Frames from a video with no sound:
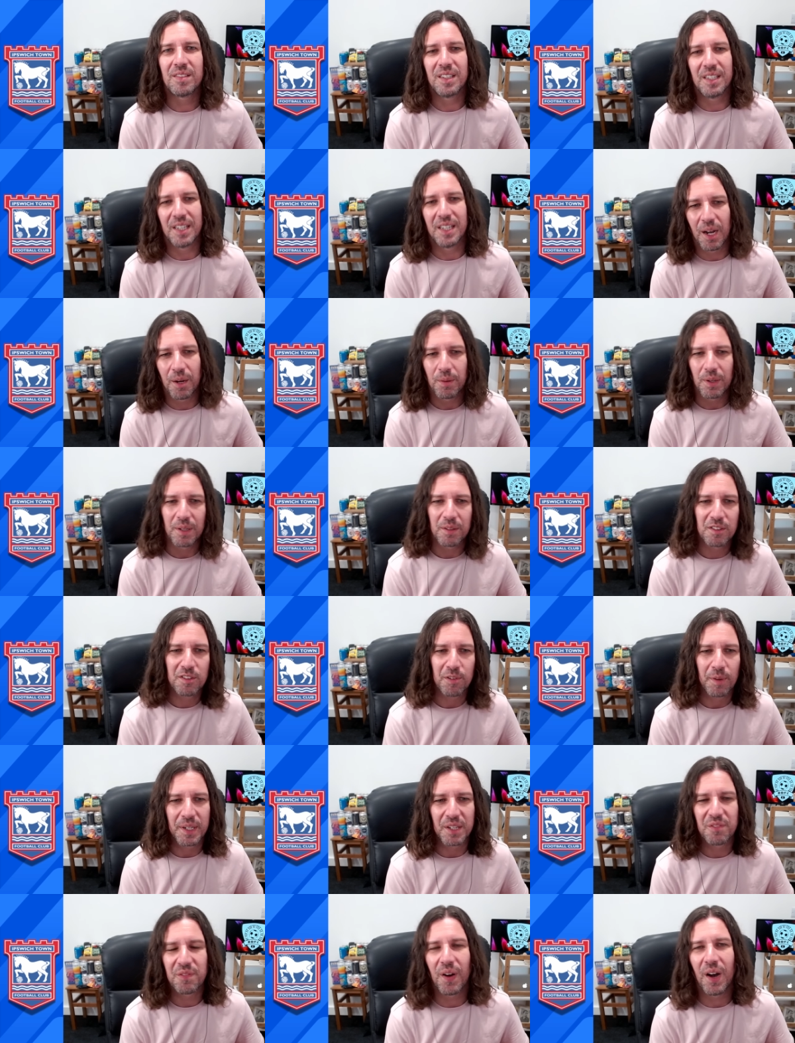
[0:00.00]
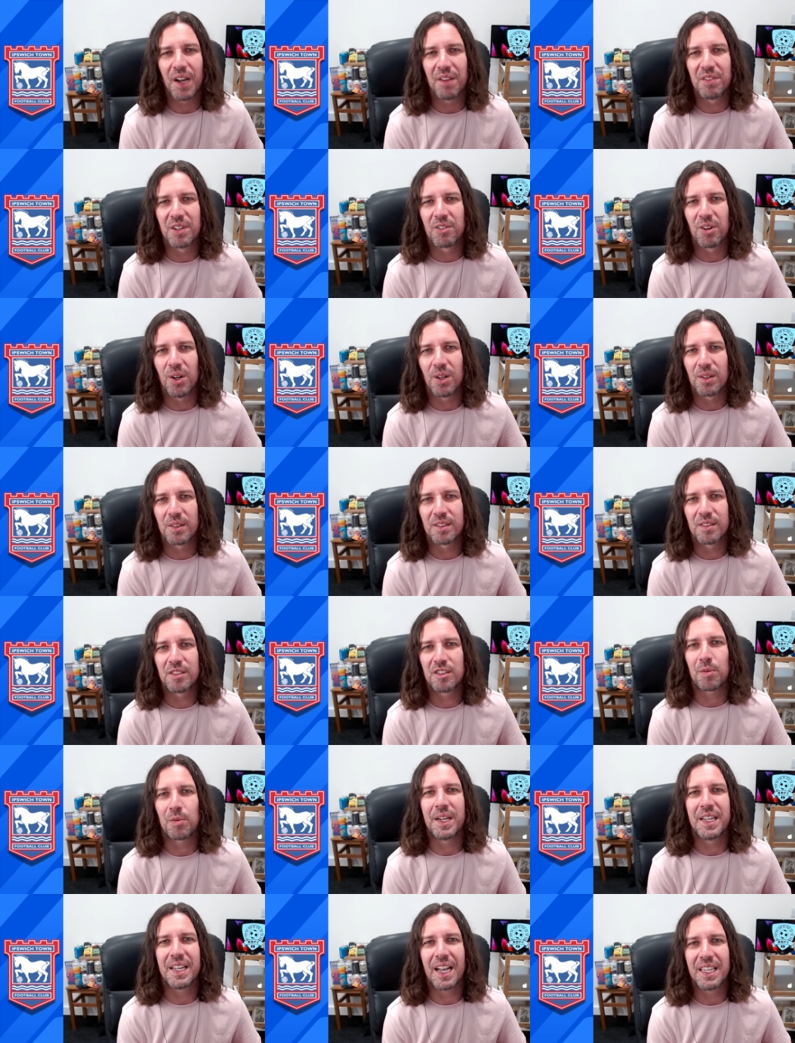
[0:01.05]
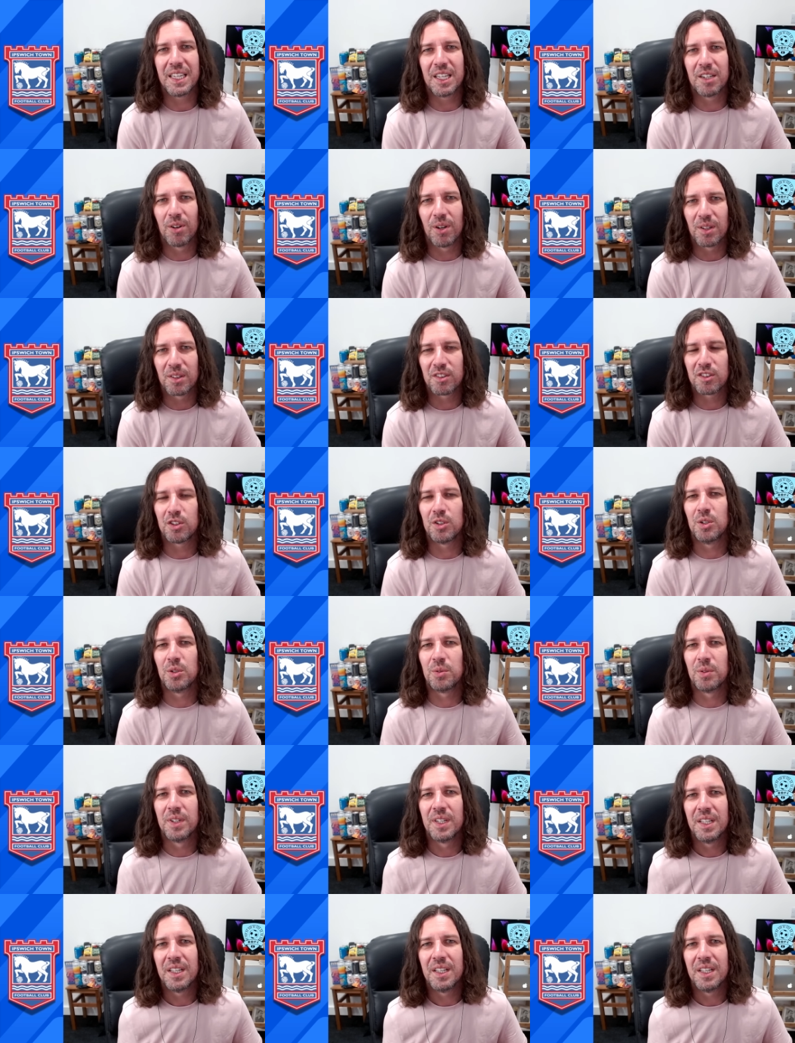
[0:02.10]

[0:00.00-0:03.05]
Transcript: you know a 25 year old 28 year old two